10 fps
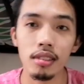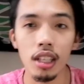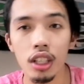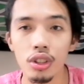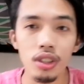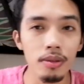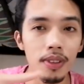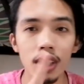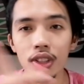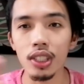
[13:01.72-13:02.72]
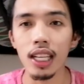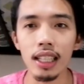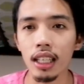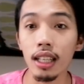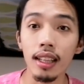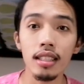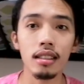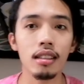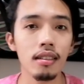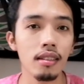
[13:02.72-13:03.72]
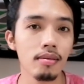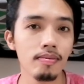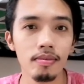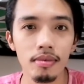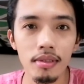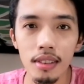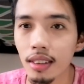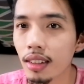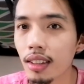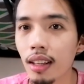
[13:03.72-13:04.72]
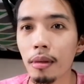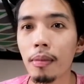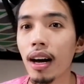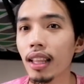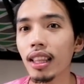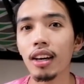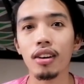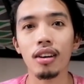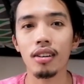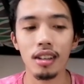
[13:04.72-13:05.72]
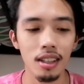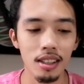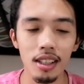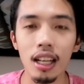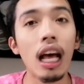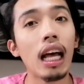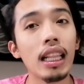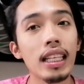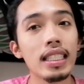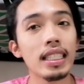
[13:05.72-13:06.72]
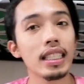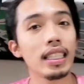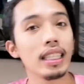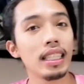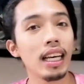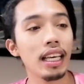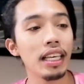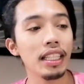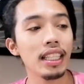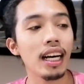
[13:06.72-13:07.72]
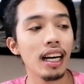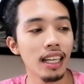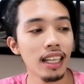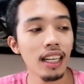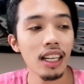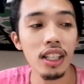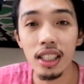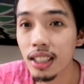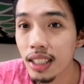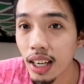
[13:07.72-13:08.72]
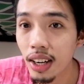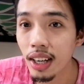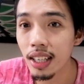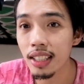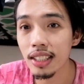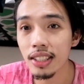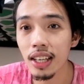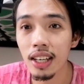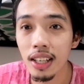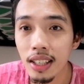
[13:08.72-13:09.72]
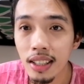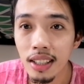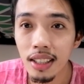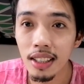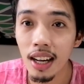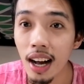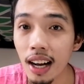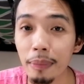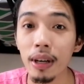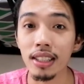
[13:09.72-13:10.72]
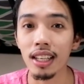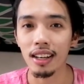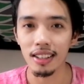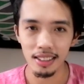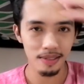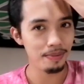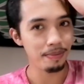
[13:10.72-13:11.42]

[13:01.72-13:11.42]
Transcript: direction yung videos natin, at least nababati or at least nakikita, nasi-share, nakakapag-share.